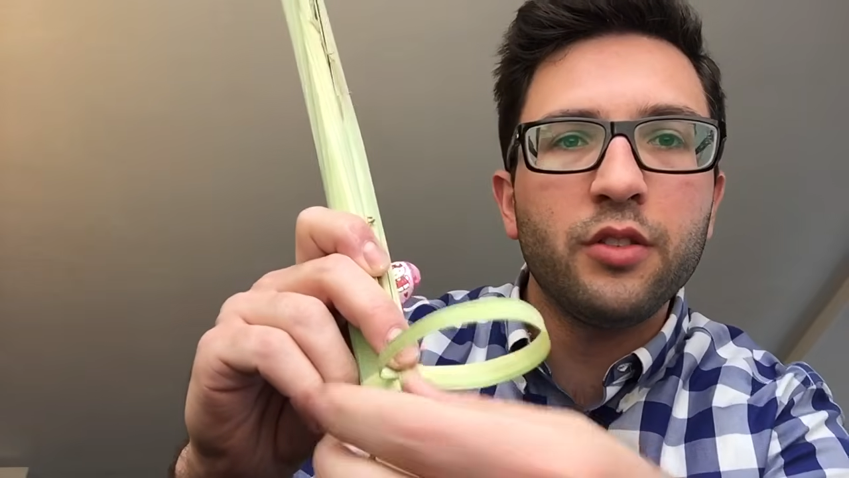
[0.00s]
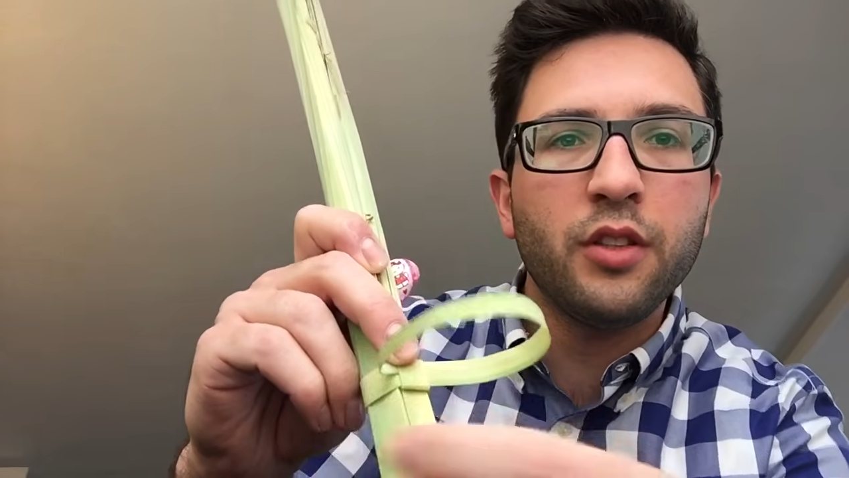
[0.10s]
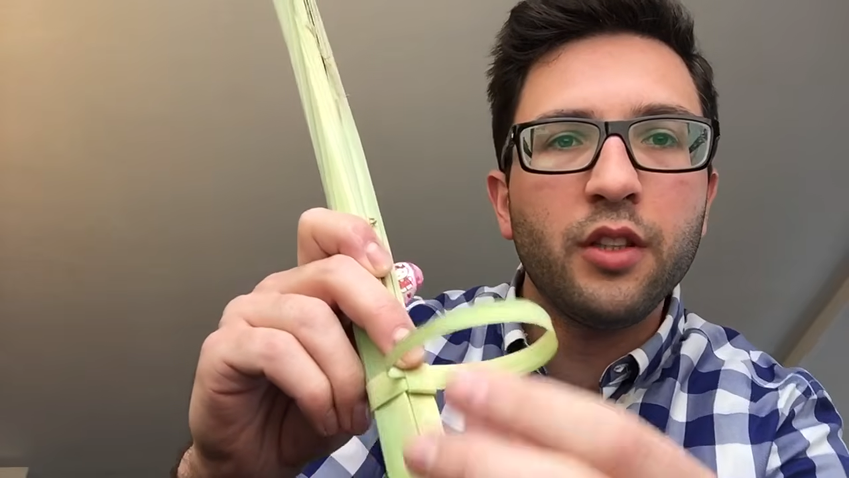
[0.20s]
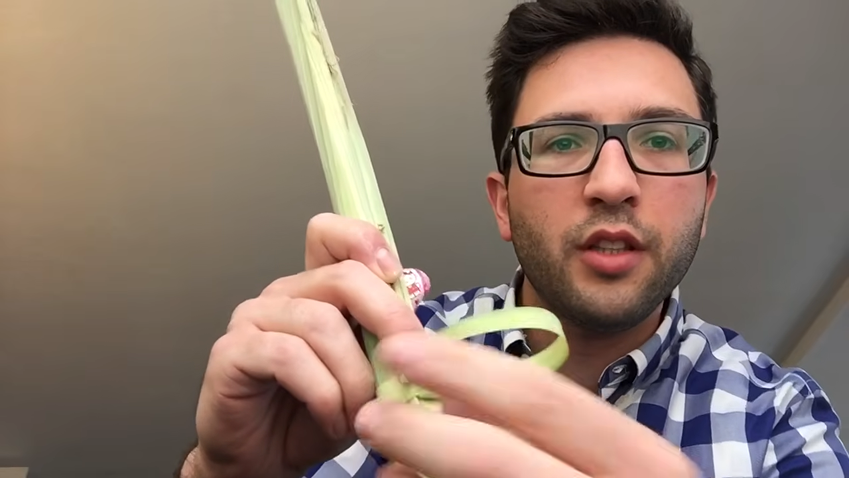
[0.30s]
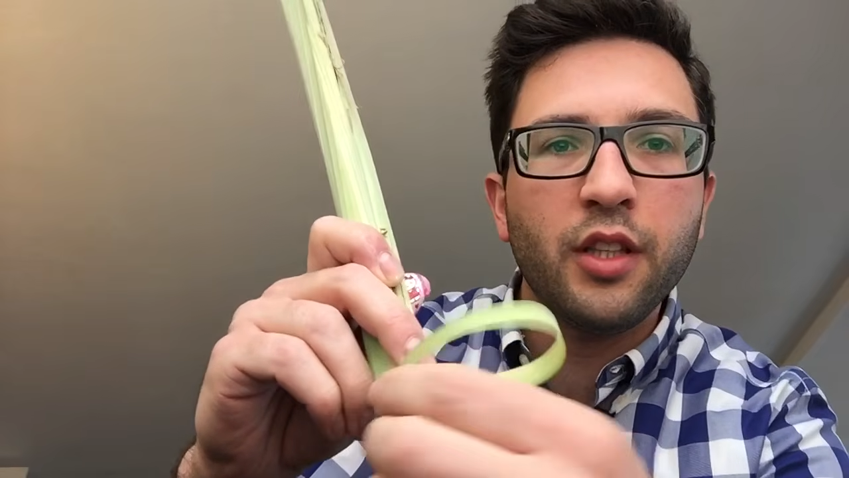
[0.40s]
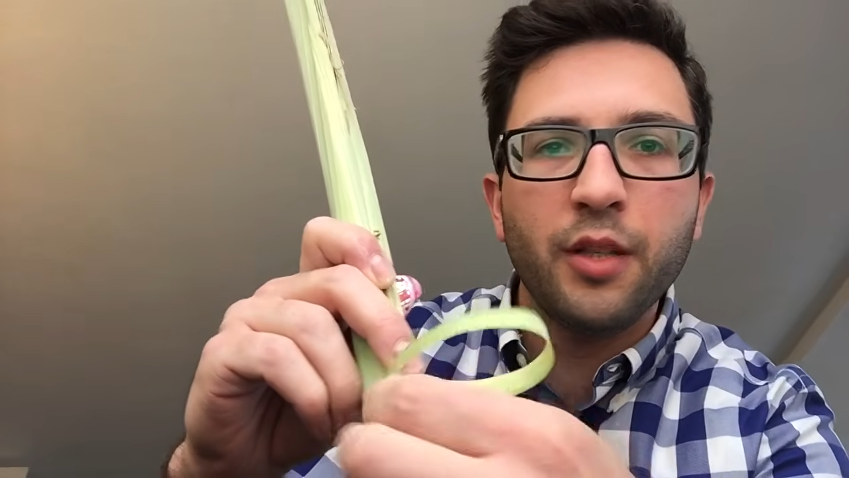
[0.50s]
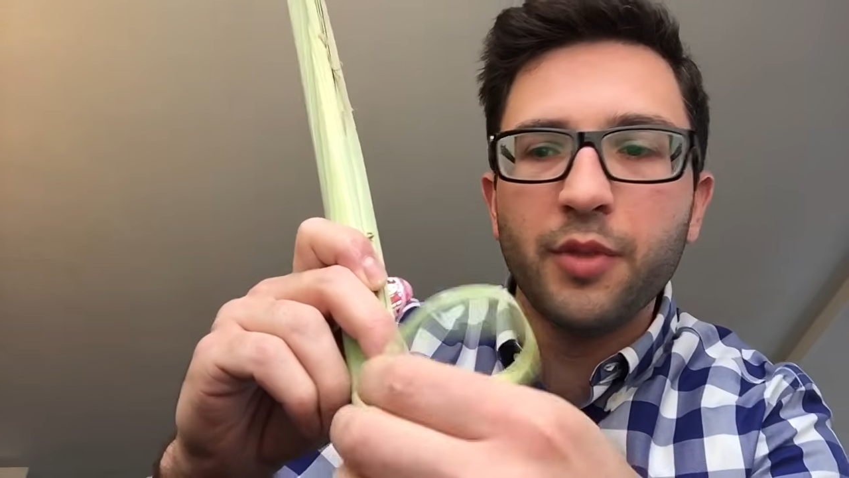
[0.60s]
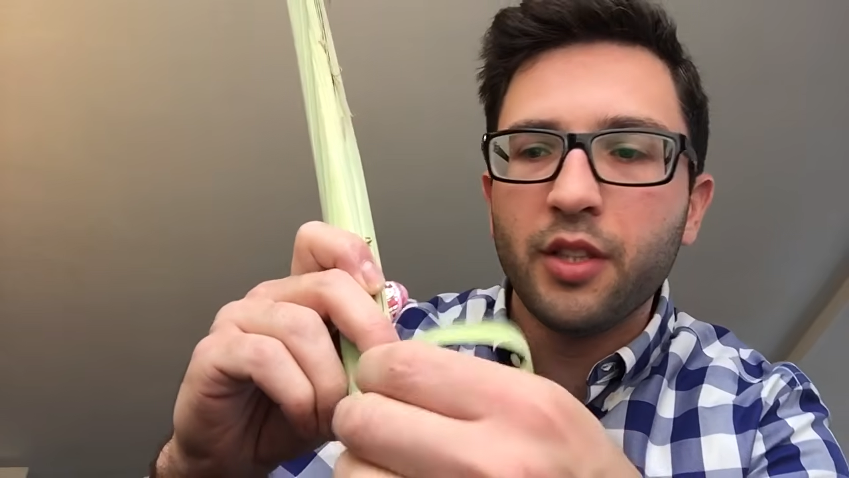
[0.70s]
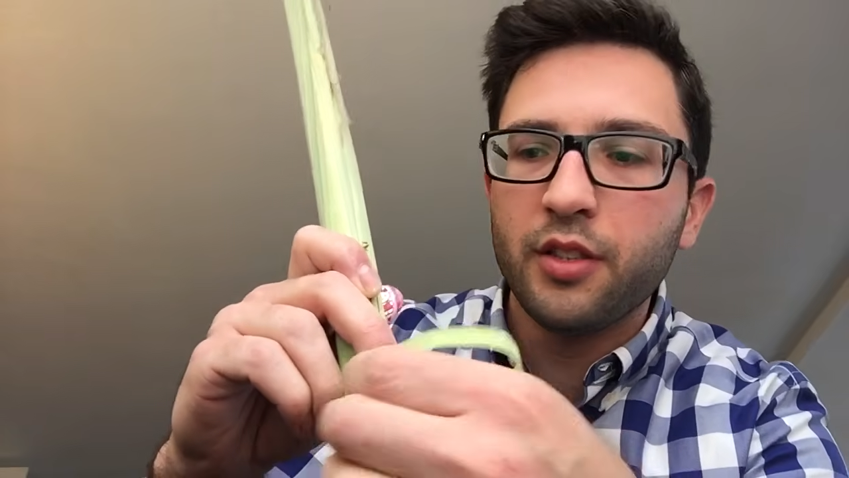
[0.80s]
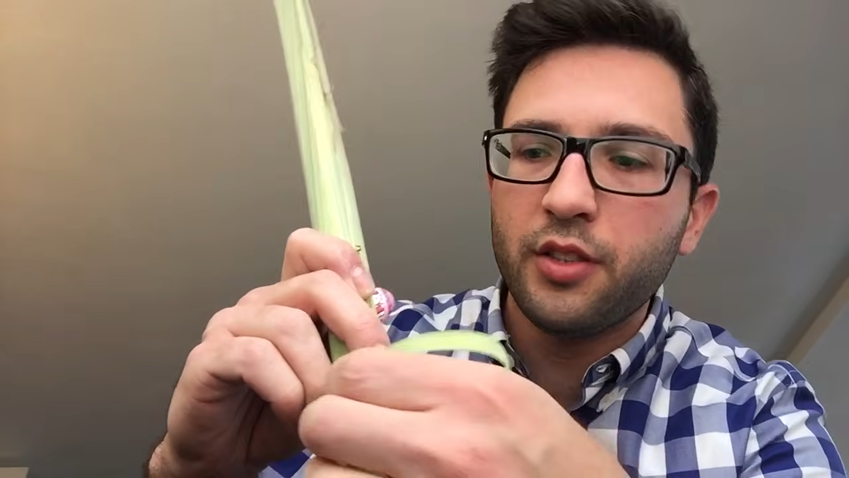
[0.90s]
so that the camera
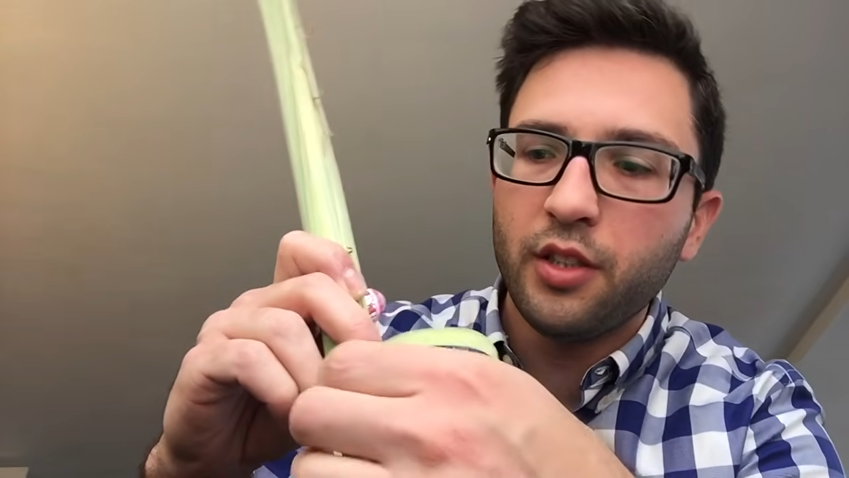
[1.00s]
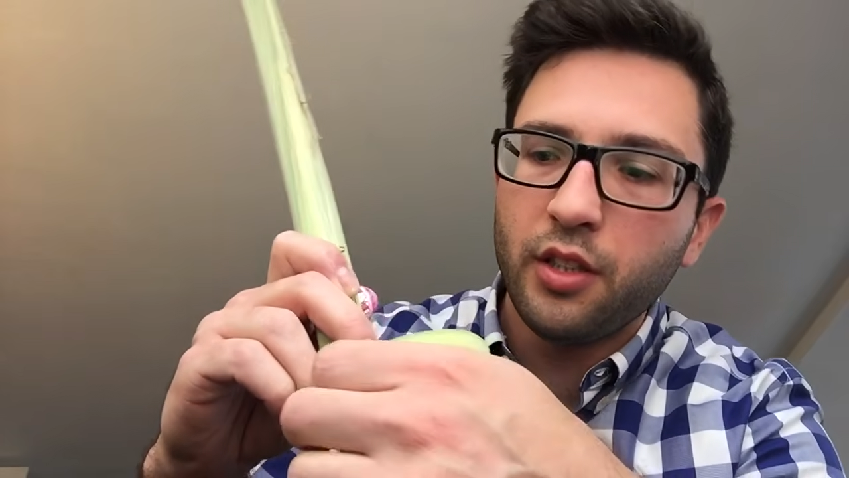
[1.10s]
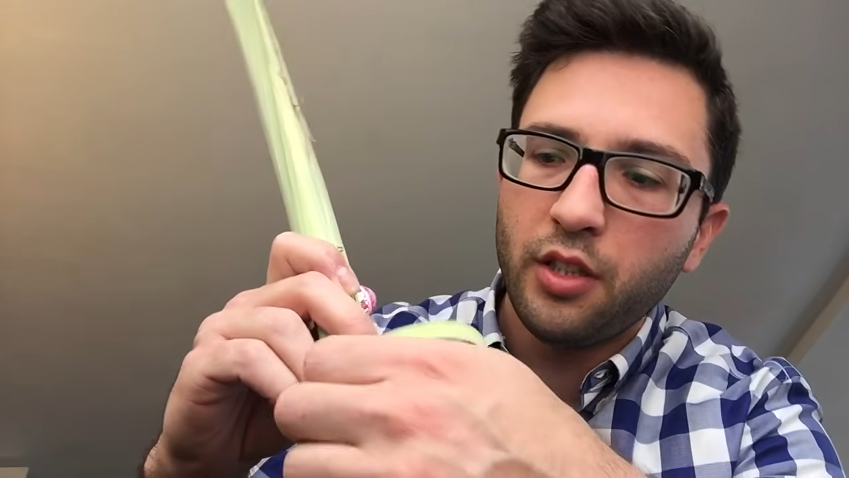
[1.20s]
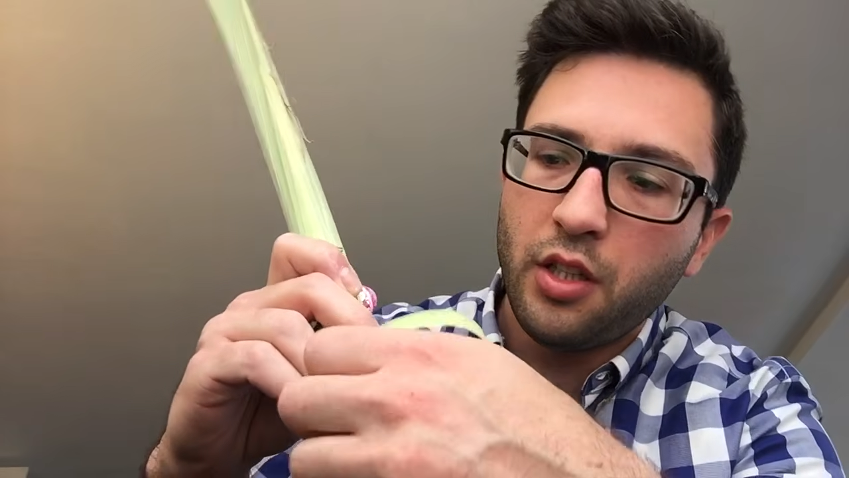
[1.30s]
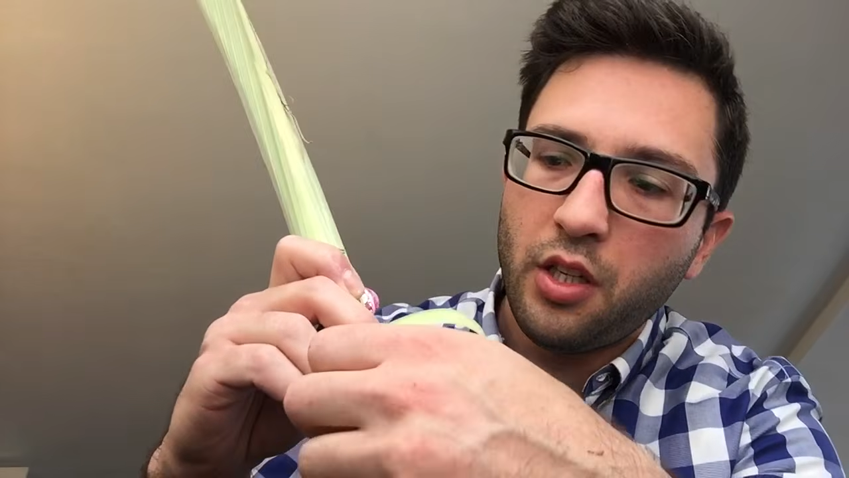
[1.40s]
can see it,